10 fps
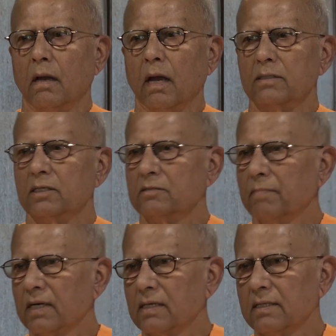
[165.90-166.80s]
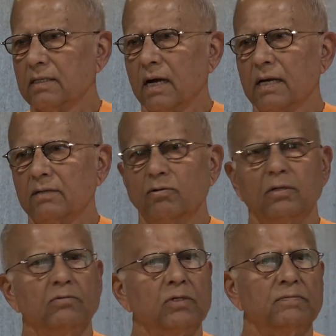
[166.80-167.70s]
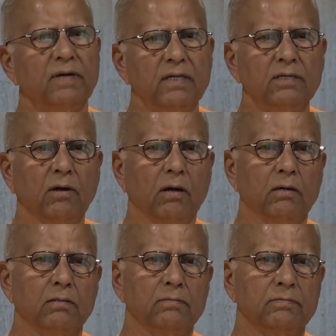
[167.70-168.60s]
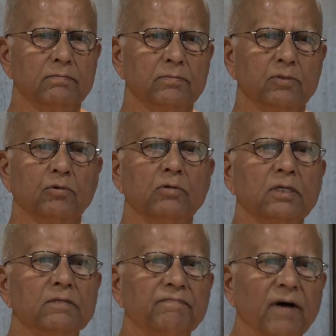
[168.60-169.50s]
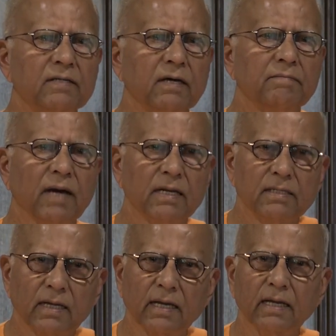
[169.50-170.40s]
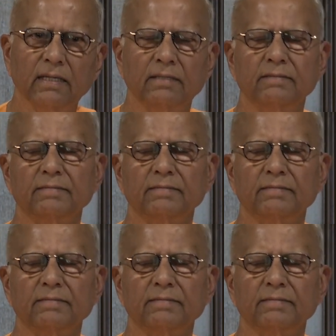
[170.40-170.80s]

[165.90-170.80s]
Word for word: And his mother died when he was very young. So his father married again.